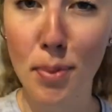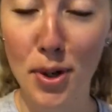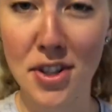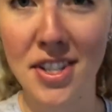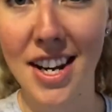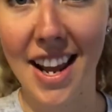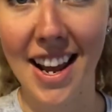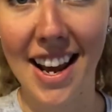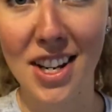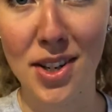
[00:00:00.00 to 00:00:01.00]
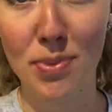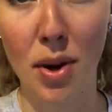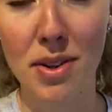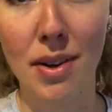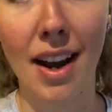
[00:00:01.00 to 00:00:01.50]
portion today, I just
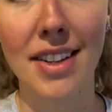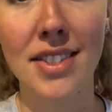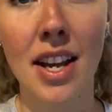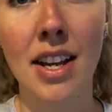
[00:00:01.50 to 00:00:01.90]
want you guys